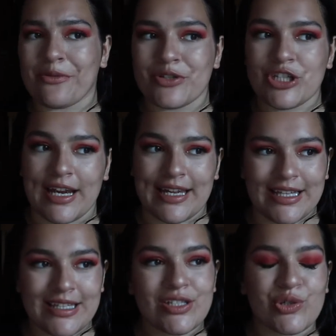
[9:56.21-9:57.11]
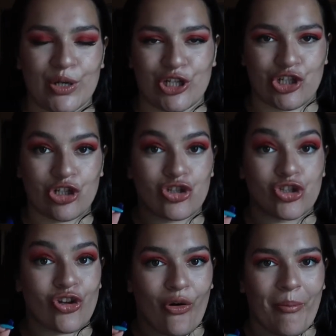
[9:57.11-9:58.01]
Which I get this question
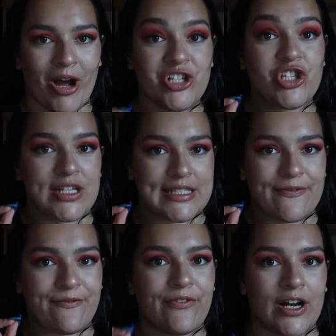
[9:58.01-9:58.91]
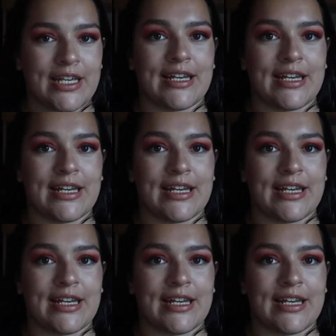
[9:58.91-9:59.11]
so much, it's funny.